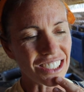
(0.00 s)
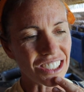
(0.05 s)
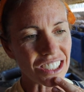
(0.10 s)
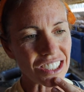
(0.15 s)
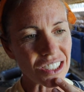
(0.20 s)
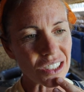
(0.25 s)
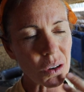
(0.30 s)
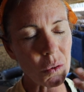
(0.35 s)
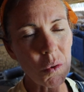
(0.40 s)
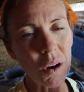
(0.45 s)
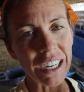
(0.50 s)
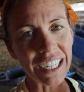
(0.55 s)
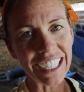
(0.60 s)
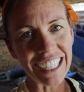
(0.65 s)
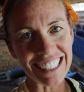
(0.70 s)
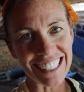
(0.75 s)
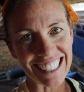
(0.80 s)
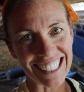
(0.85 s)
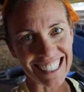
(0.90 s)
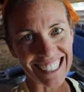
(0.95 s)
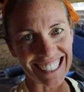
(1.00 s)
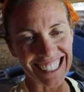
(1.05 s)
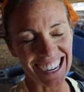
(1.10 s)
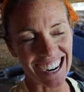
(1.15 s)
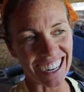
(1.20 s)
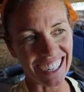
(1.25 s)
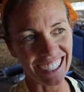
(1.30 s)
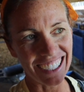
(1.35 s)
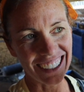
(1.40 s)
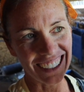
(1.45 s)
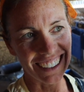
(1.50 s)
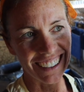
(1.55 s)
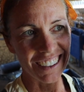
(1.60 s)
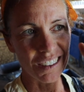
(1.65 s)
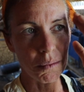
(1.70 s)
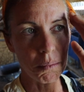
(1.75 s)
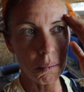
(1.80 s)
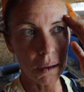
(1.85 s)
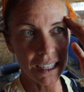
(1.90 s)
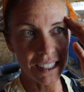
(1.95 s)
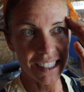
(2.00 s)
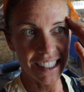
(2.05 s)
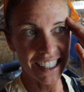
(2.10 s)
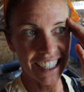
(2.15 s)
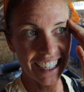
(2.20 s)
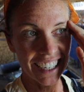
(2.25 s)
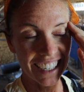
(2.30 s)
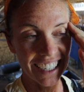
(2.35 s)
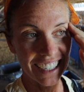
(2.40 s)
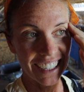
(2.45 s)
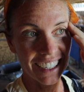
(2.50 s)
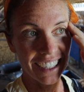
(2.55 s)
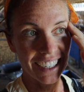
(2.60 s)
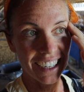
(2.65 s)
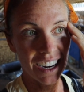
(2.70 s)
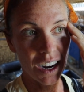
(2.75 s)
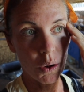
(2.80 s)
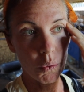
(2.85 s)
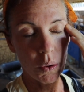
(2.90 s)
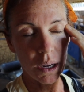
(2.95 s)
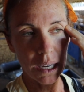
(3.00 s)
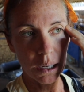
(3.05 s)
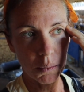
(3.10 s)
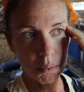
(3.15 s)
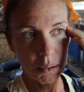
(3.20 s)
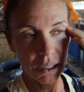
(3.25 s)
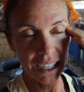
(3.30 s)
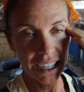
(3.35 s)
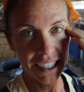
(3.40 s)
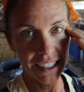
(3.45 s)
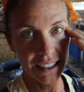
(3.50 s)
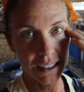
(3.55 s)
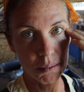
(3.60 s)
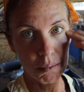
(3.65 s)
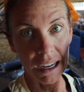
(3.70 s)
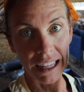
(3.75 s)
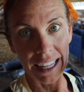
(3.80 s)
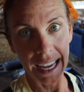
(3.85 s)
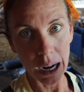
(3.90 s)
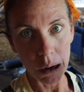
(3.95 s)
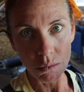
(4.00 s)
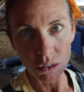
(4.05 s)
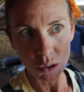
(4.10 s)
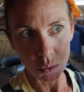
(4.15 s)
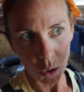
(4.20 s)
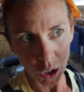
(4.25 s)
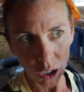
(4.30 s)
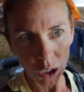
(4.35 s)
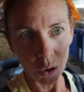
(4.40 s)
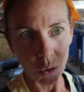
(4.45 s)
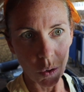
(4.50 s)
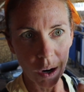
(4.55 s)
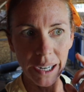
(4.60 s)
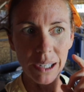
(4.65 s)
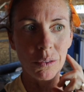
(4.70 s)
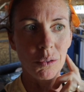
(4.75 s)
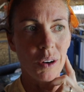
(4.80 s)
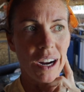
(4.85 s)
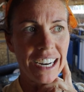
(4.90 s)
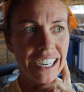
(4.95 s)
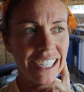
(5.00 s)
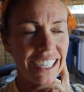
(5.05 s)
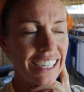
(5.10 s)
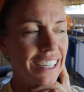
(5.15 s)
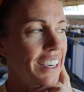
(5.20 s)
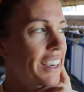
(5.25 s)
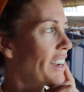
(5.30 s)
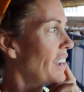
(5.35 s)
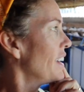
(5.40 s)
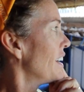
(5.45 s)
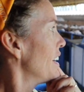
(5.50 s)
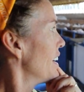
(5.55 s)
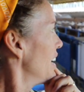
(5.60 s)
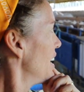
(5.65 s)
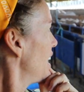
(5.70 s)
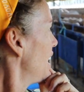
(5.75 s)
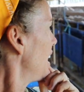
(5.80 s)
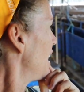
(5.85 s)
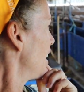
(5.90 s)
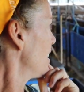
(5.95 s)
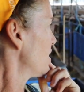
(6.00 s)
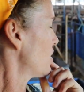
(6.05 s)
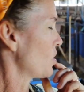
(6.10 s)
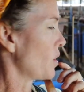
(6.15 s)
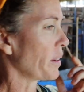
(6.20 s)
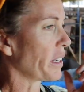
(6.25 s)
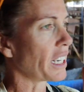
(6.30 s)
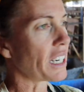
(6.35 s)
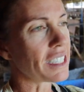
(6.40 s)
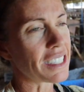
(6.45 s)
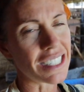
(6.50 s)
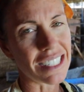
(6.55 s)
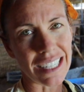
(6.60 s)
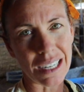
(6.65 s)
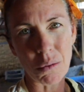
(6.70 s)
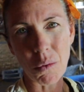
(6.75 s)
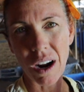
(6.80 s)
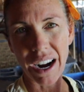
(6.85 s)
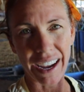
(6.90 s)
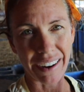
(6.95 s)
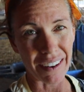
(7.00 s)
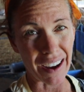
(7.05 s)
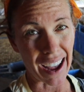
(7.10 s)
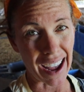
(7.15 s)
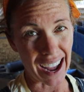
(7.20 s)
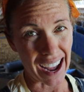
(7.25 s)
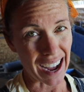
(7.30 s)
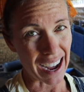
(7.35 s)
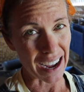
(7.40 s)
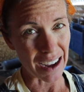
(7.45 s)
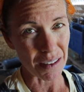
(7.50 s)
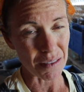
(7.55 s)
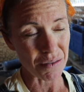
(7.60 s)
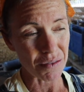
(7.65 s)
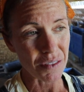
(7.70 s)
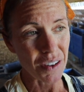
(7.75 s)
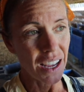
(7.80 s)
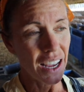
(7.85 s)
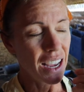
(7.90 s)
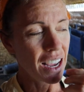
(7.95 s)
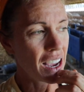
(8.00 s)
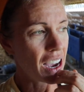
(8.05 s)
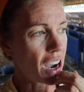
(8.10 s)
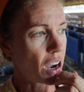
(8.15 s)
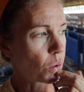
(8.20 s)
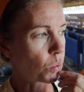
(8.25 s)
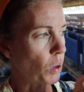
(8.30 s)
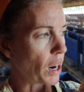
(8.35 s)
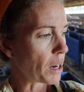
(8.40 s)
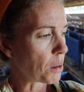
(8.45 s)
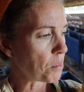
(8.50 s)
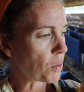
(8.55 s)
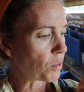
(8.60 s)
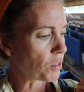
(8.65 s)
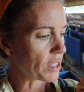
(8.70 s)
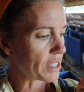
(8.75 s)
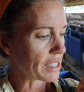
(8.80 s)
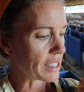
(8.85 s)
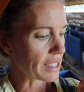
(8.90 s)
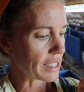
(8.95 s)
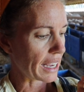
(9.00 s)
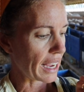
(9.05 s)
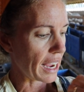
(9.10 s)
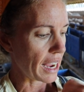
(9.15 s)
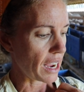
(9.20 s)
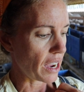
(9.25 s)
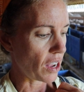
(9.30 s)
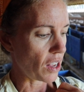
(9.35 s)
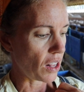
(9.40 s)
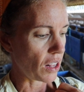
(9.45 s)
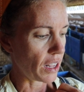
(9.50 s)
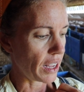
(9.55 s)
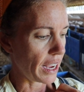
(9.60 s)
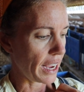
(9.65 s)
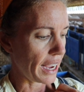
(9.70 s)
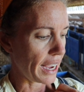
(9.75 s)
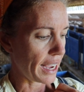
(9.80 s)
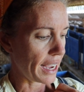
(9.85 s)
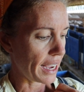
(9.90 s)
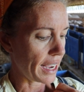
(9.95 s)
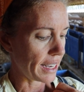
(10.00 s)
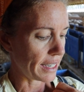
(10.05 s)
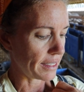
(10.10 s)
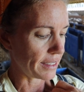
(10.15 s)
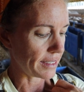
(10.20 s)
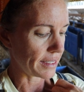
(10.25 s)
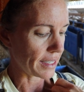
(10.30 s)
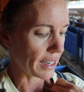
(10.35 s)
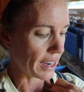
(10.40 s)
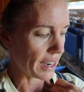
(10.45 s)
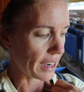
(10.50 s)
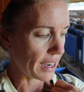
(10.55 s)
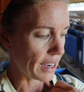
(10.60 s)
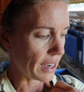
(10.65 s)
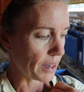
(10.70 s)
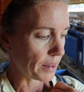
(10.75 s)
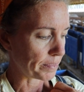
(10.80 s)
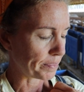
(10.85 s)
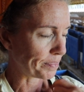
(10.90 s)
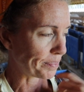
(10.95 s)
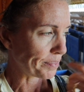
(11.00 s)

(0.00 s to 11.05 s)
I just don't want to get stuck missing a week because my lambs weren't quite ready. Uh, so I'm gonna see what I have. I'll run them over the scale and uh,